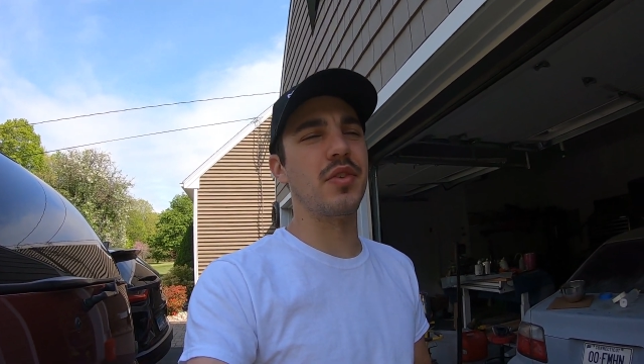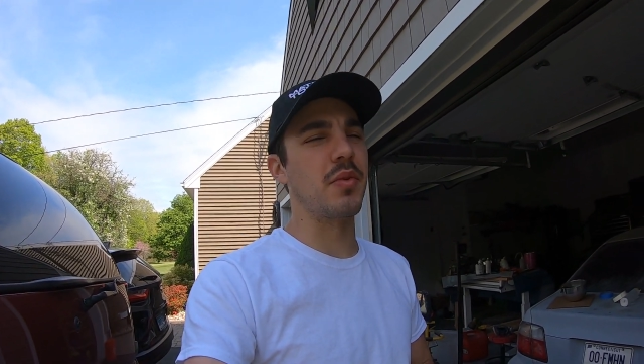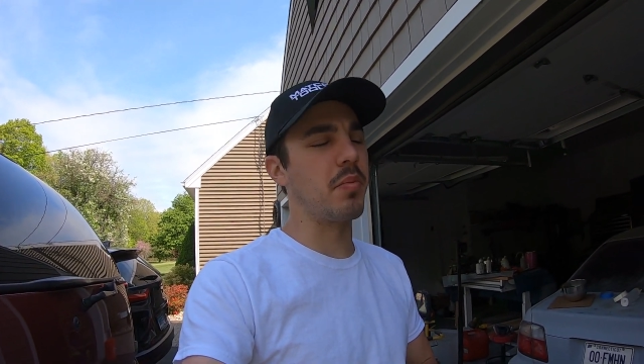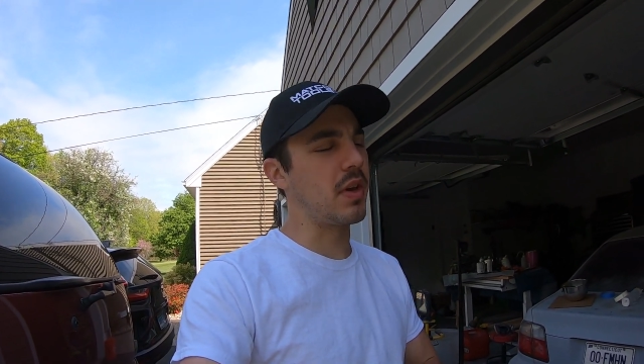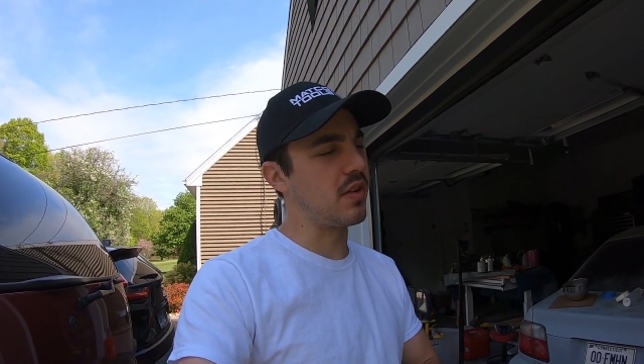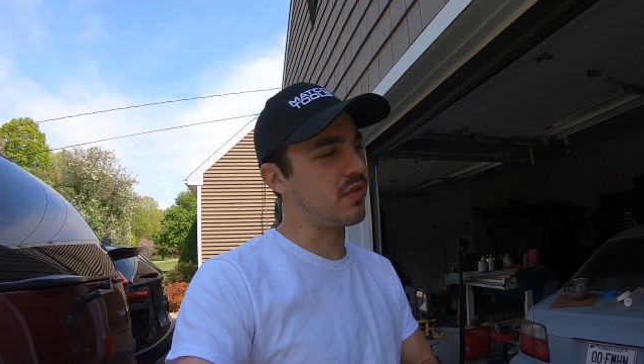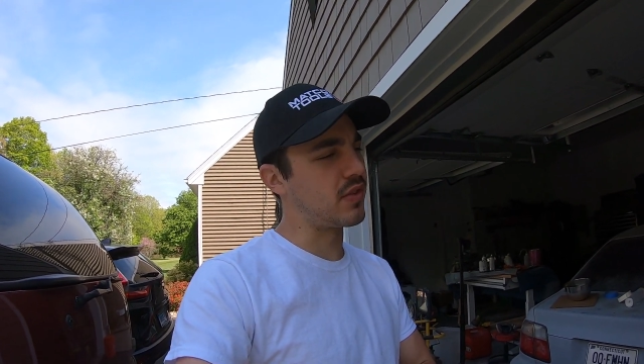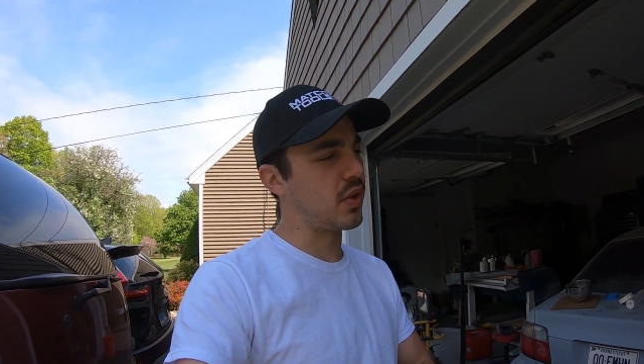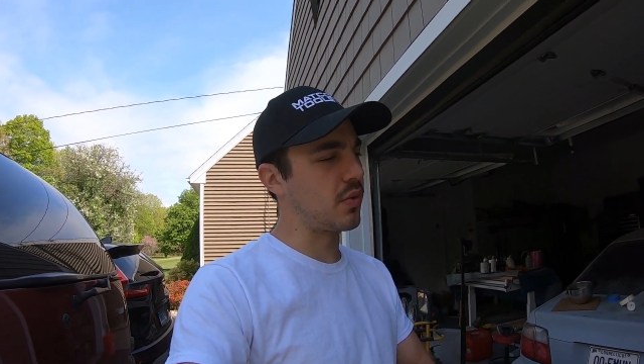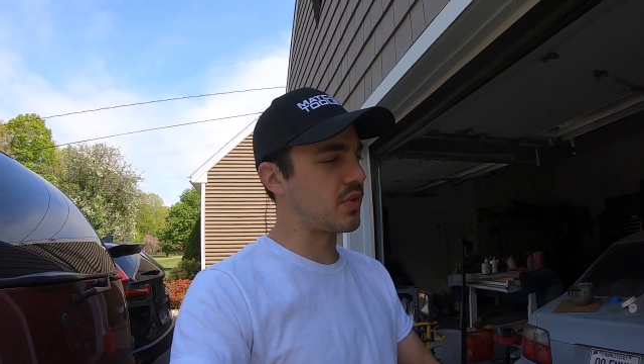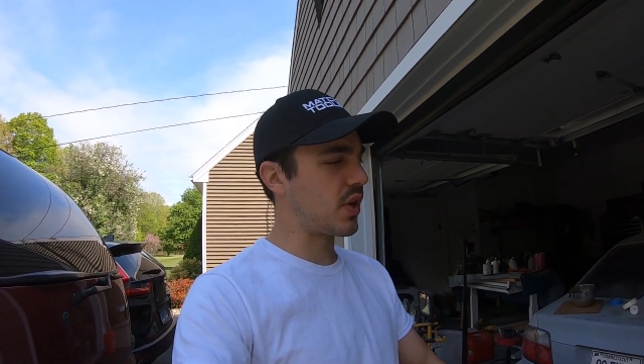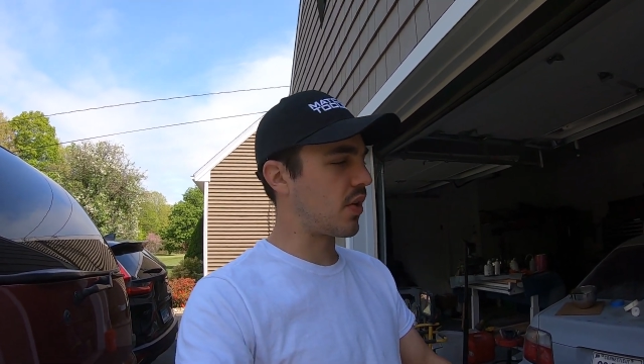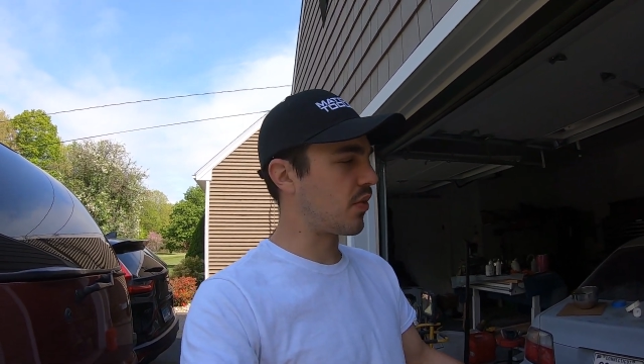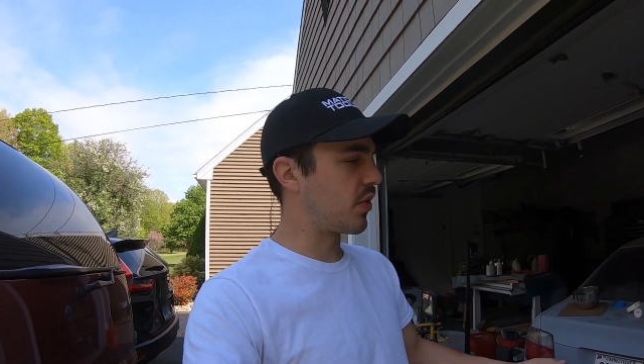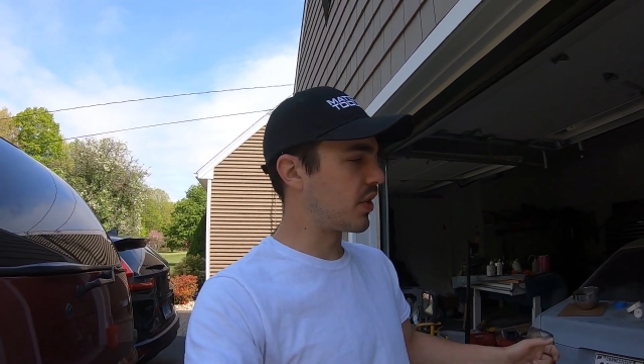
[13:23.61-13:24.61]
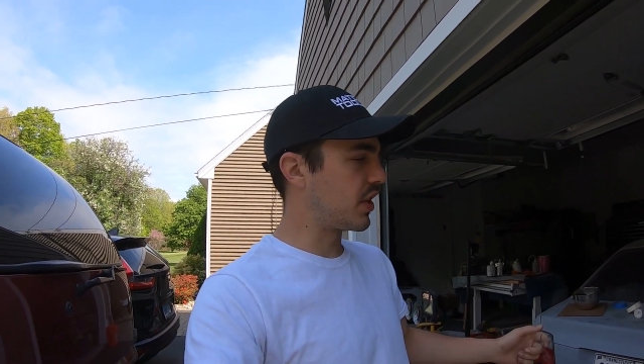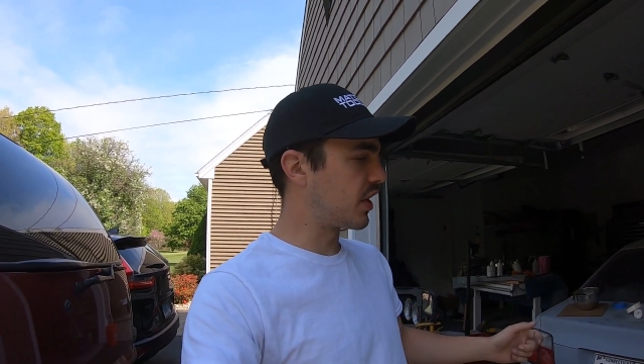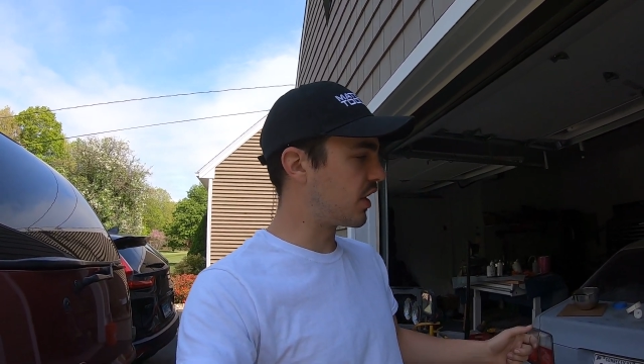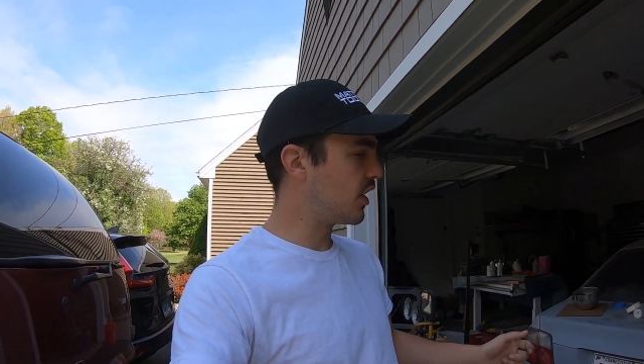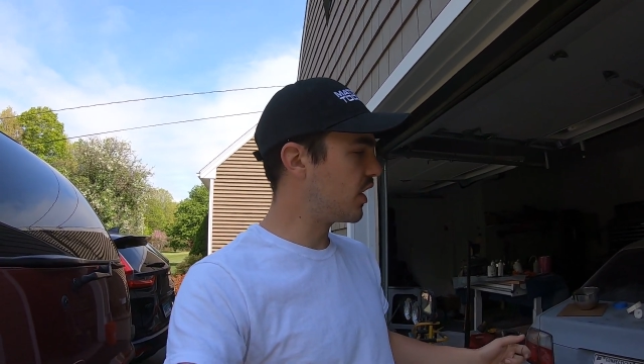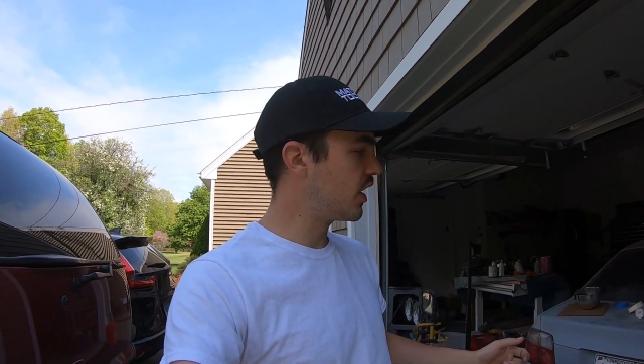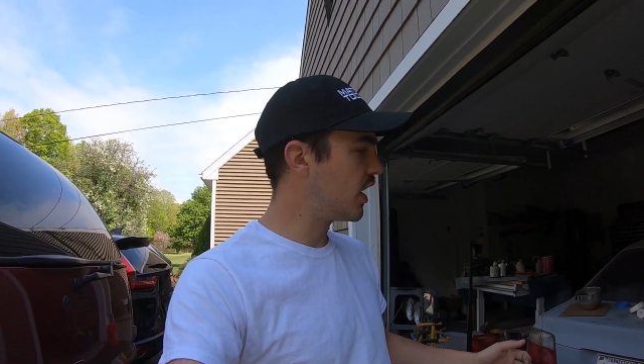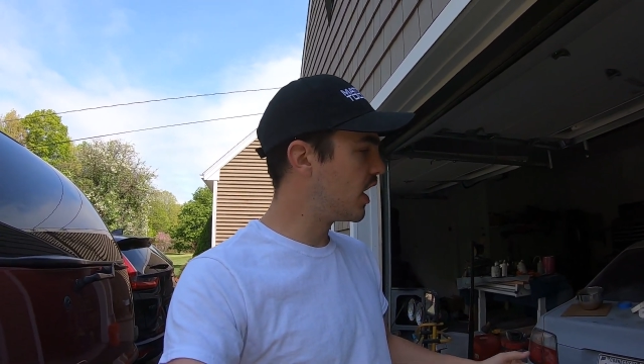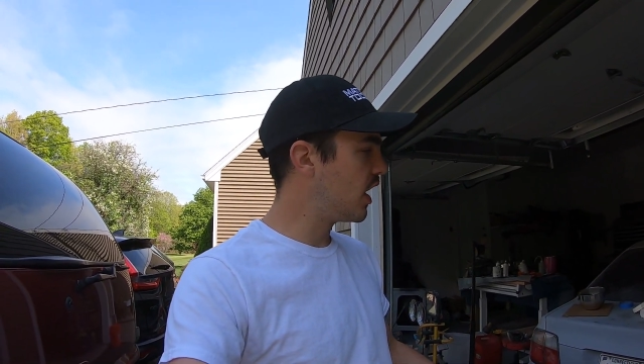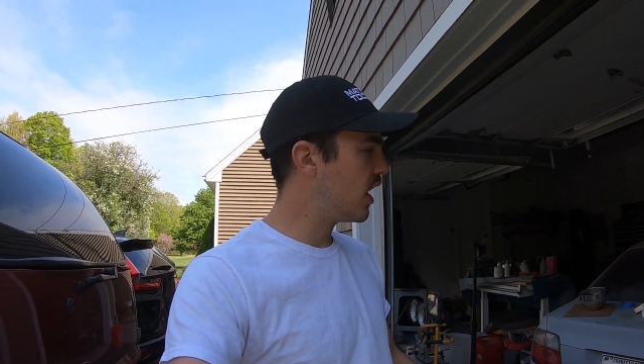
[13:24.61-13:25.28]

The paint floats out really good,